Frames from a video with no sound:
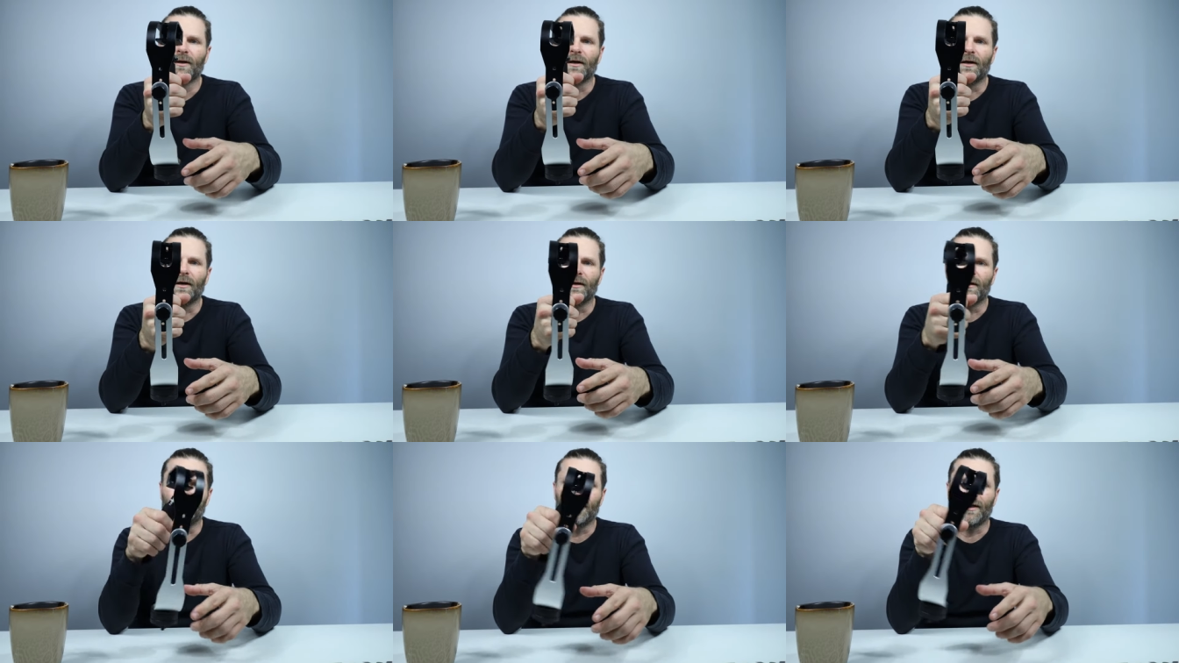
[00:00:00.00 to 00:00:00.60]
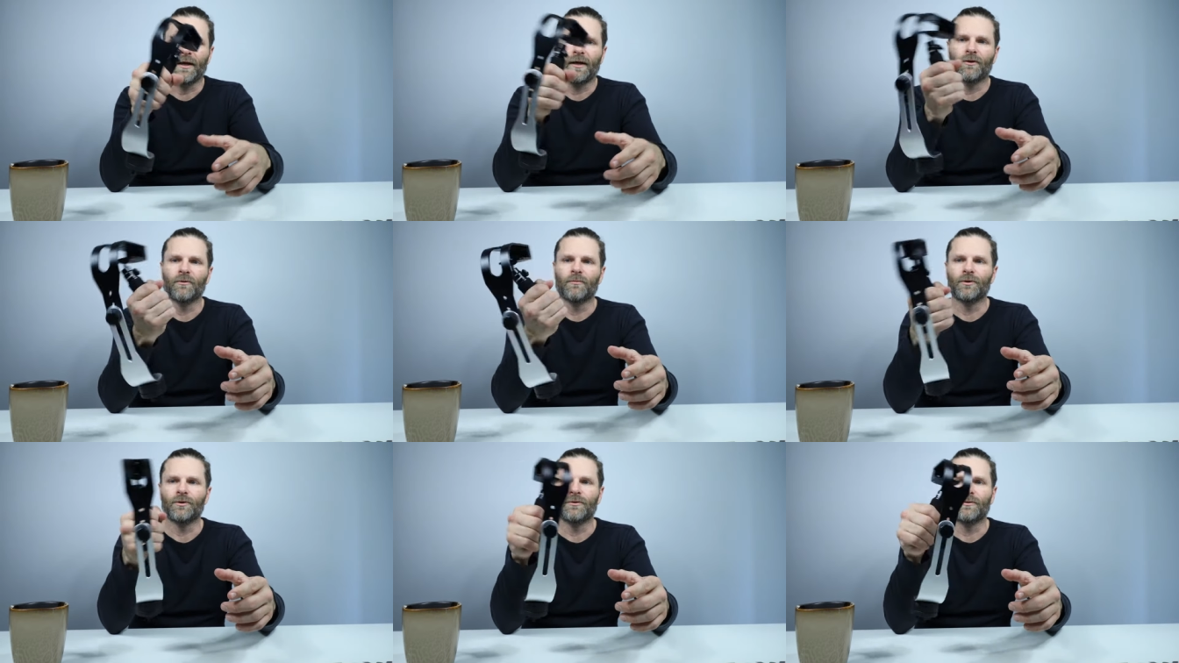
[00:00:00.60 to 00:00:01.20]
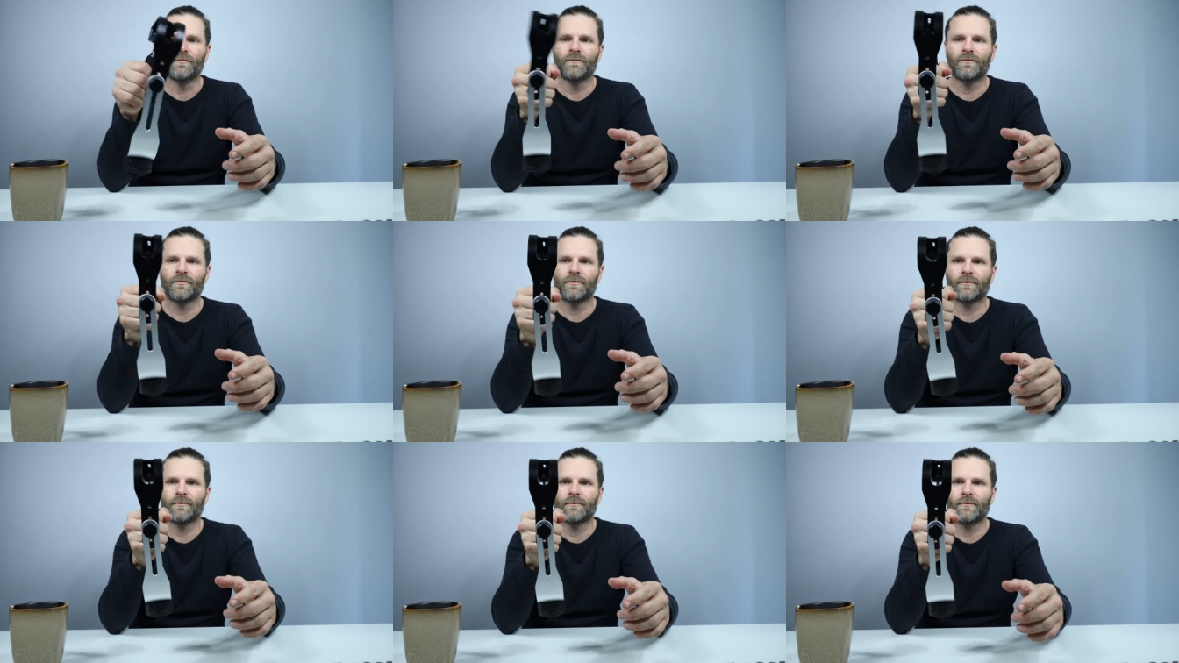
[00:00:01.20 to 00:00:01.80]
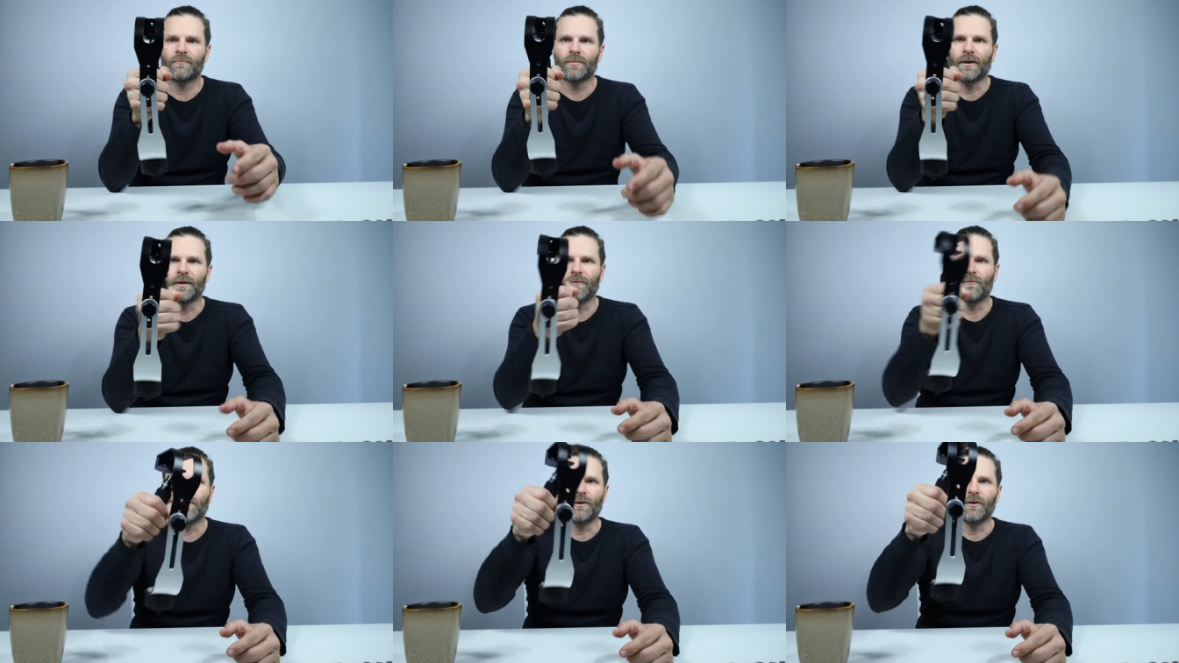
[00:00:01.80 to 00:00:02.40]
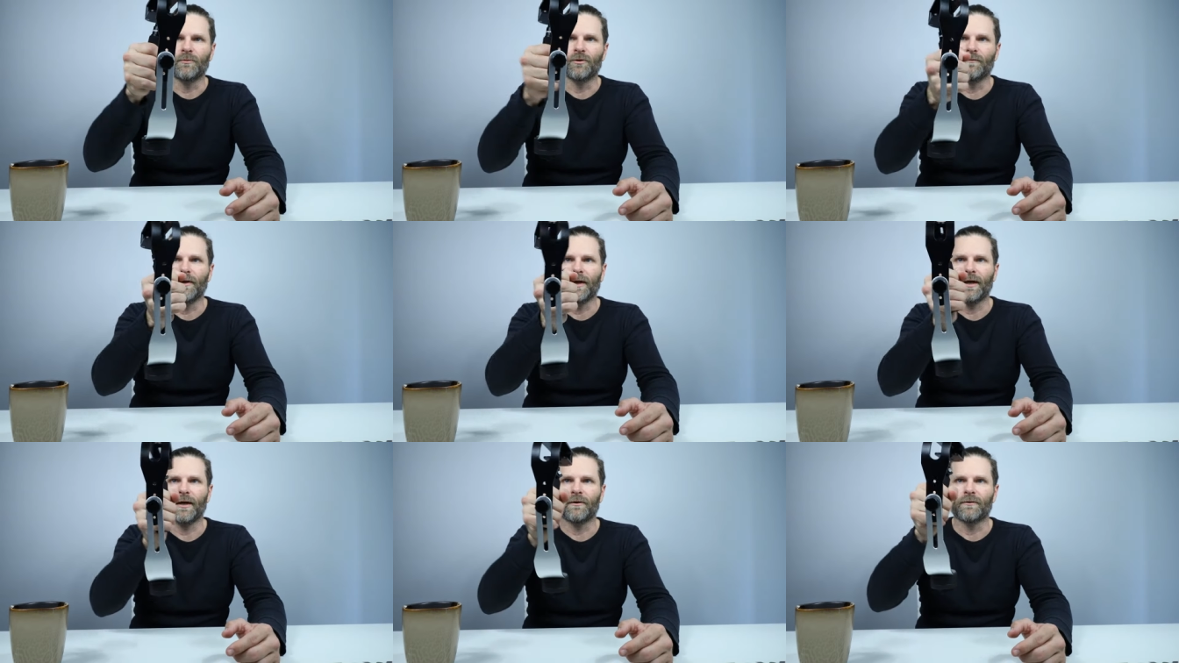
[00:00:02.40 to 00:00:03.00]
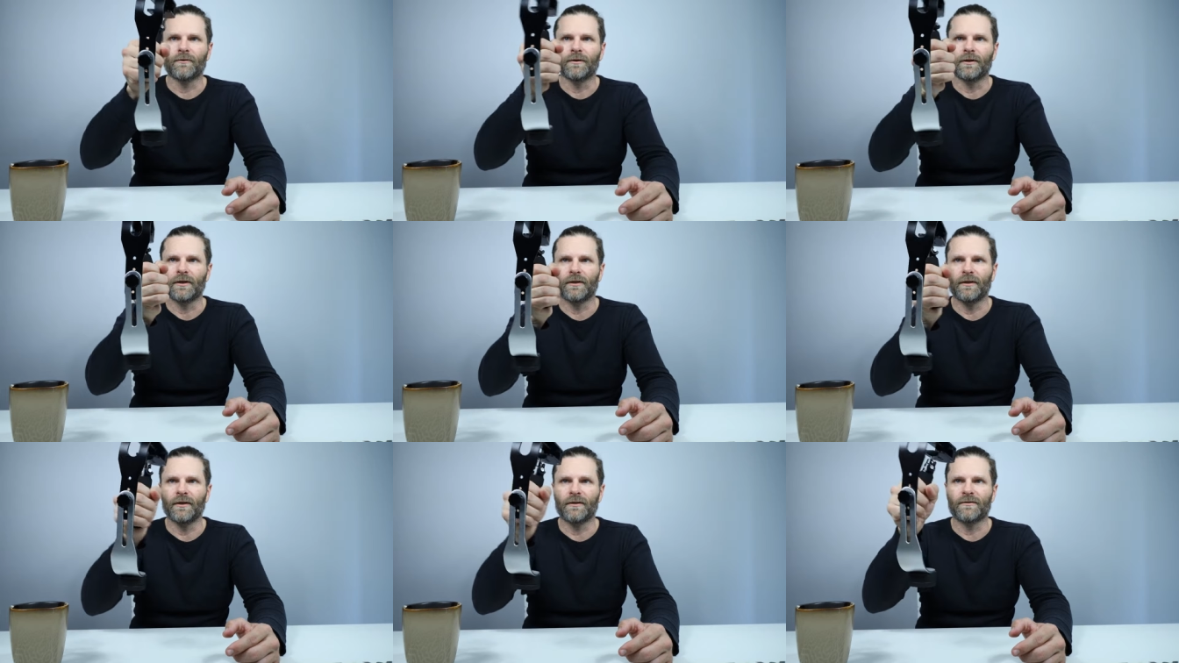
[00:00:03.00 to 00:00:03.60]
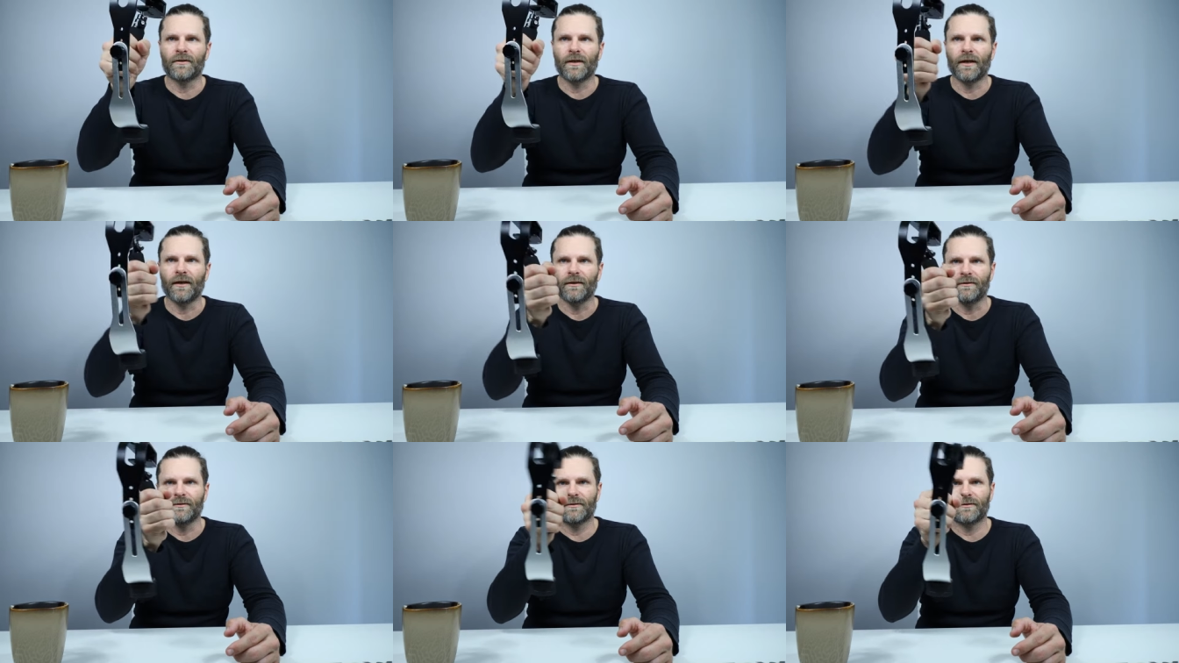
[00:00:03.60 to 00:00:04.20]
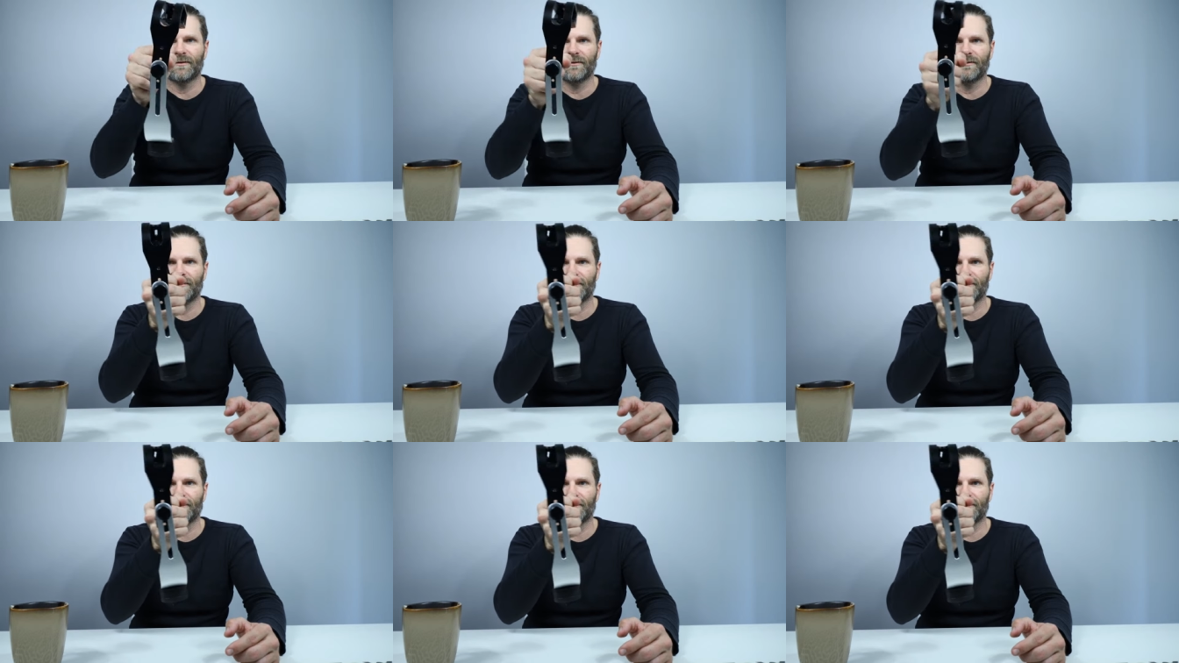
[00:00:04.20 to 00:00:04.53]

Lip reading: The handle moves. But when you move the handle, it stays.